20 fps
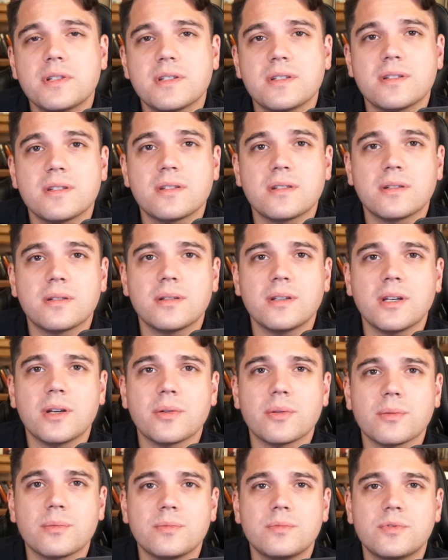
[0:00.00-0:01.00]
This is,
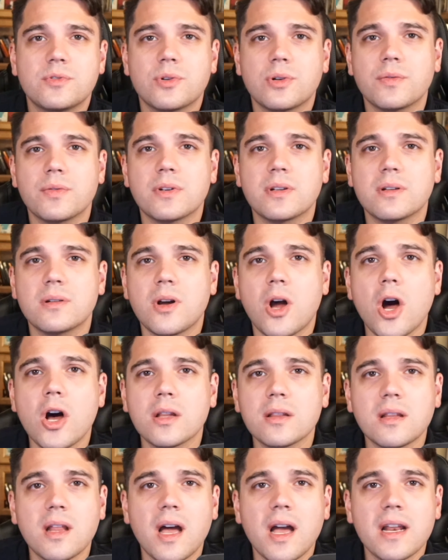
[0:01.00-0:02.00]
sort of an
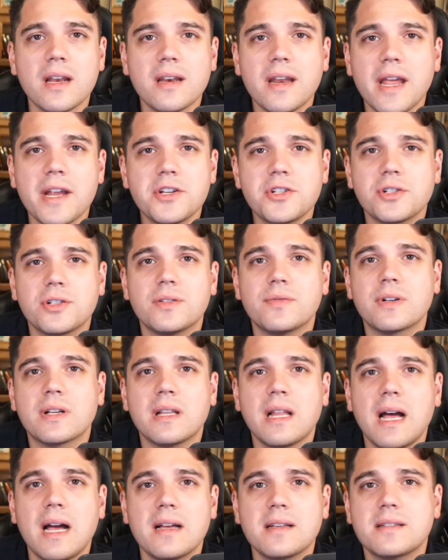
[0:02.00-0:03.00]
online nature of a
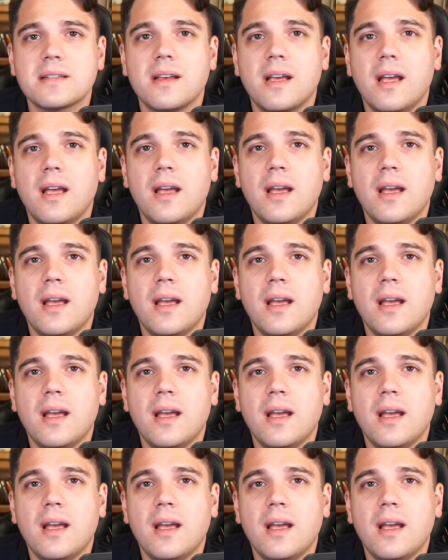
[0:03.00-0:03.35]
class.